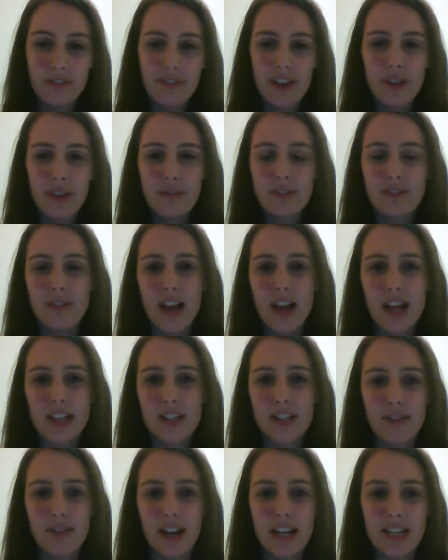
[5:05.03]
found the
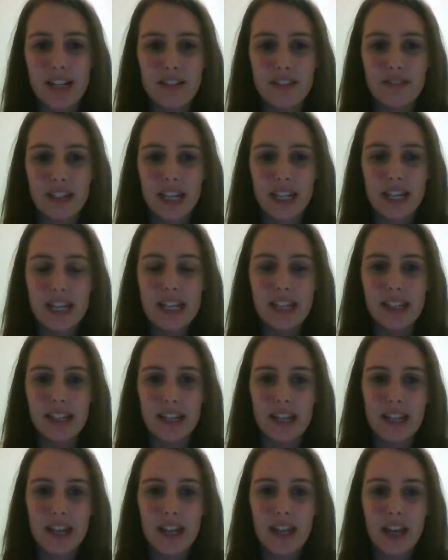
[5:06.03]
fast relatively
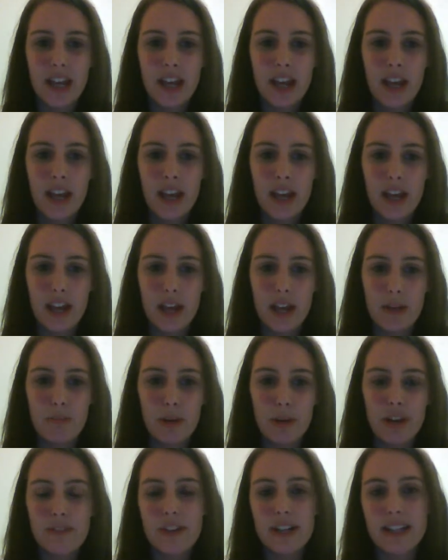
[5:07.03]
easy,
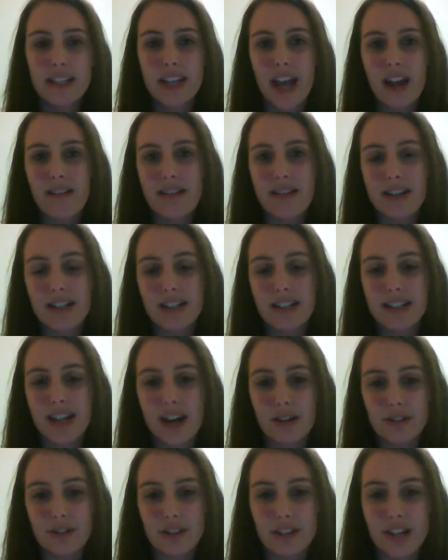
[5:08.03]
but if I'd carried it
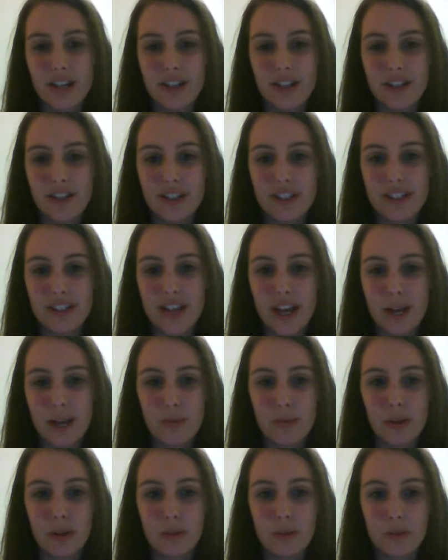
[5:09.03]
out on any other day, I
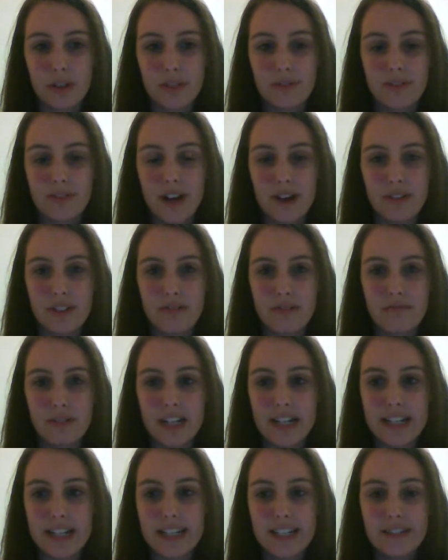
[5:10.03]
probably would have found it
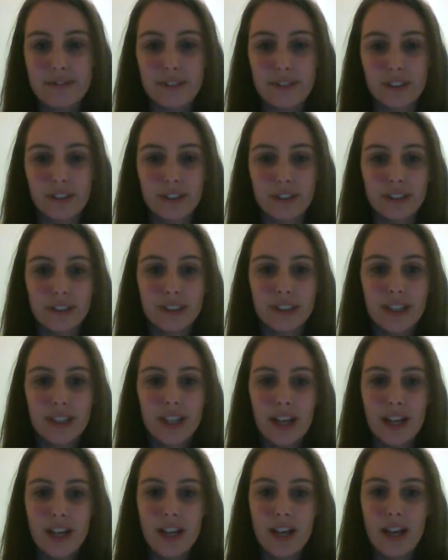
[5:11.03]
really difficult.
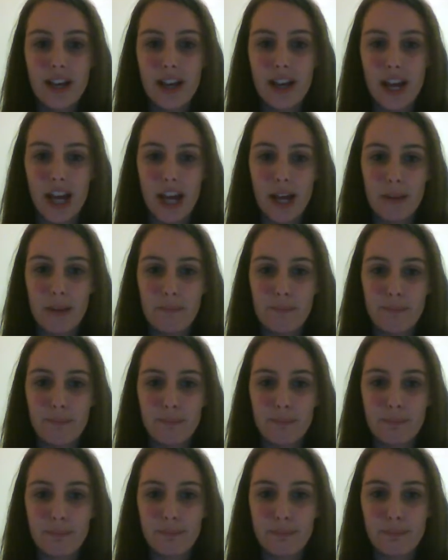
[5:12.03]

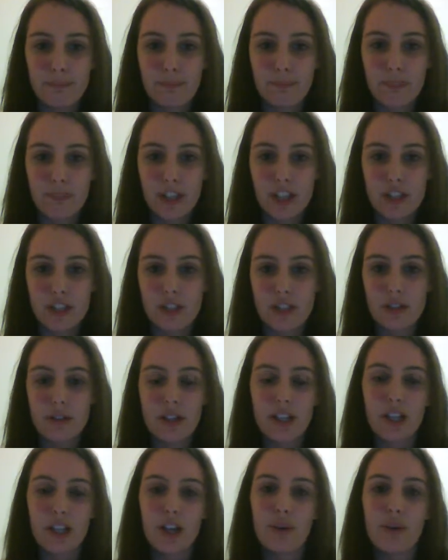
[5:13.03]
As although
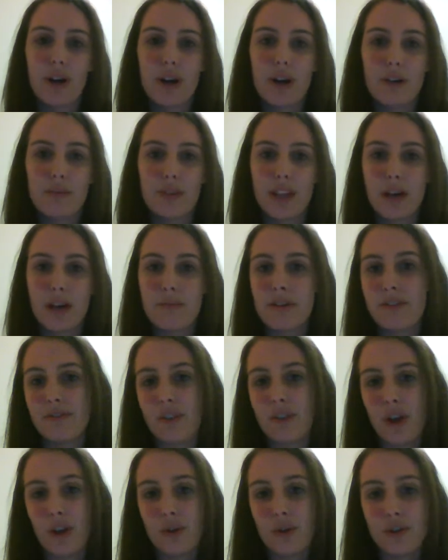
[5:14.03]
I can go out without my
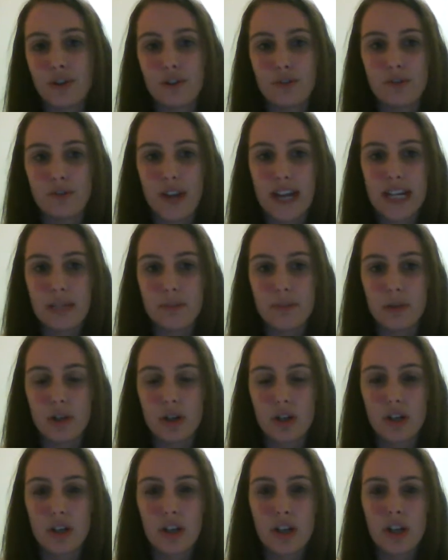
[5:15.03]
phone or
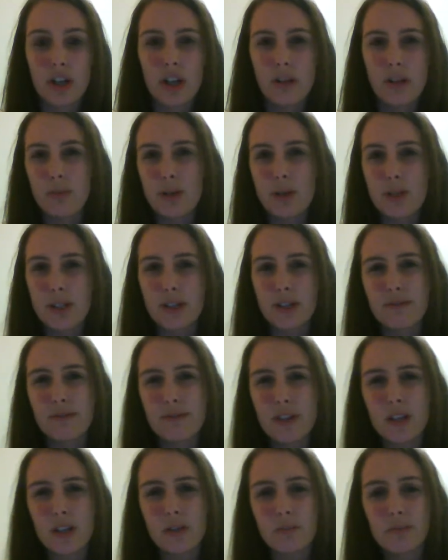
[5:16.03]
Facebook, music and
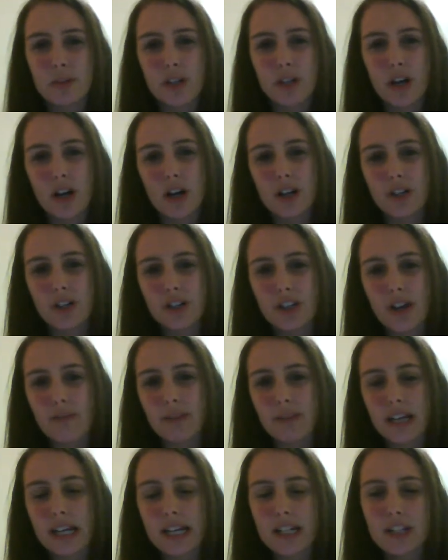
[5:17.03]
films are
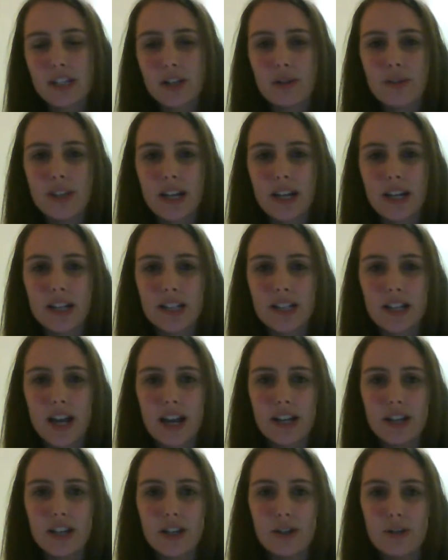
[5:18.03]
generally two things
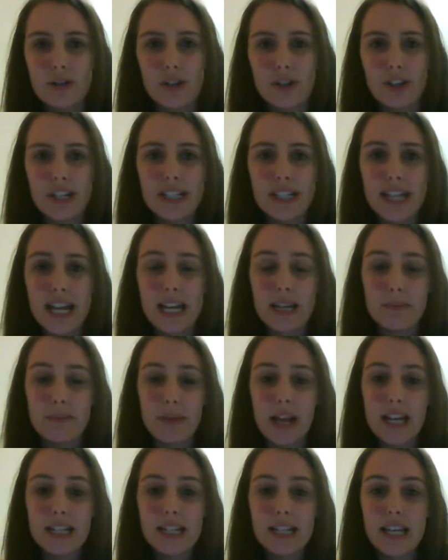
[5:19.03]
I use on a daily
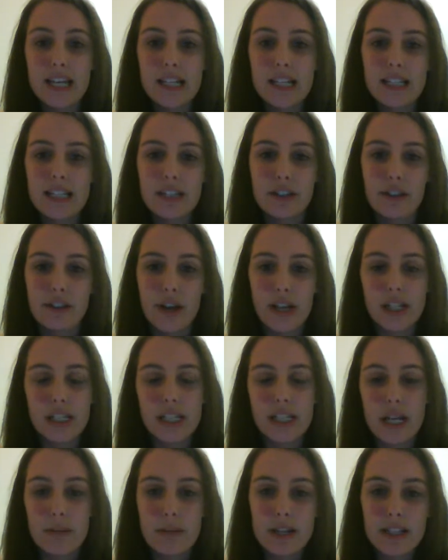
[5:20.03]
basis to
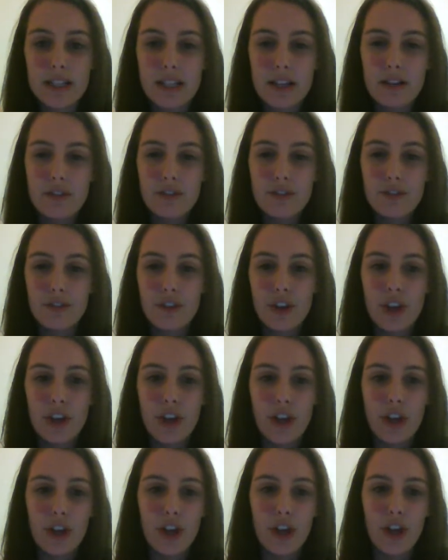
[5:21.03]
entertain myself.
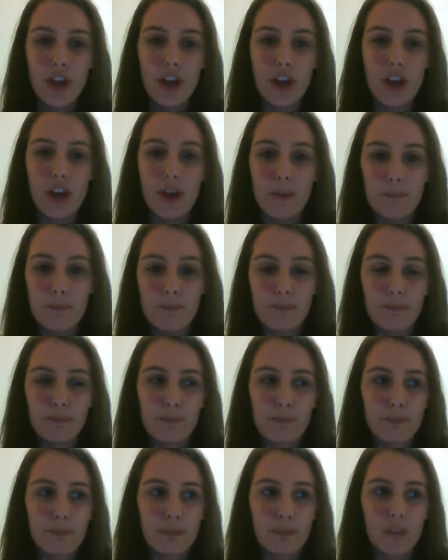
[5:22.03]

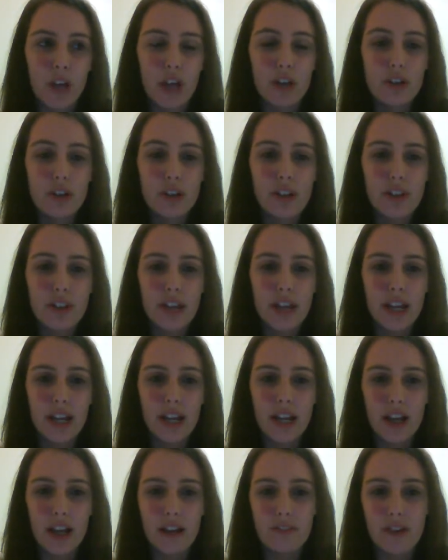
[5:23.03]
Another
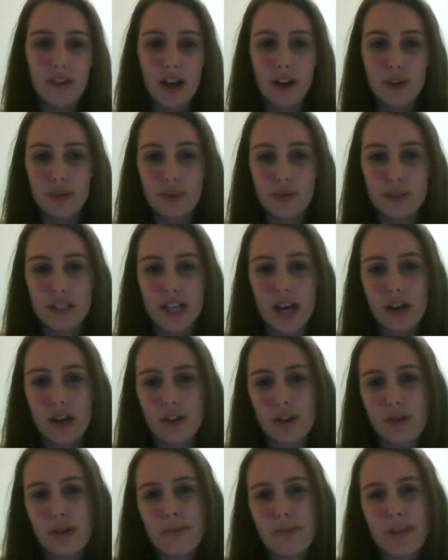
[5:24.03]
thing I found was that
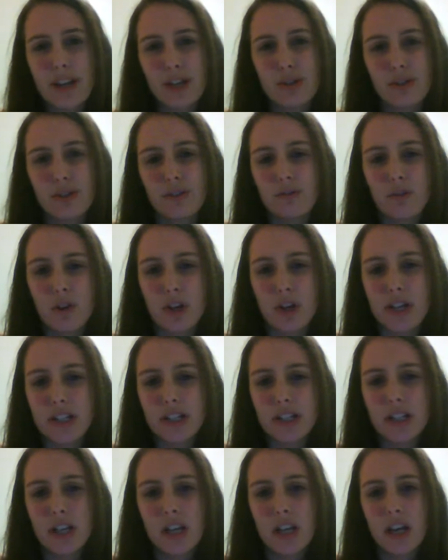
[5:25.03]
although I managed to
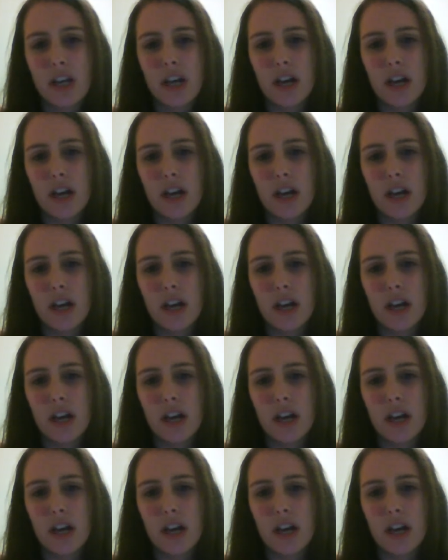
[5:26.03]
avoid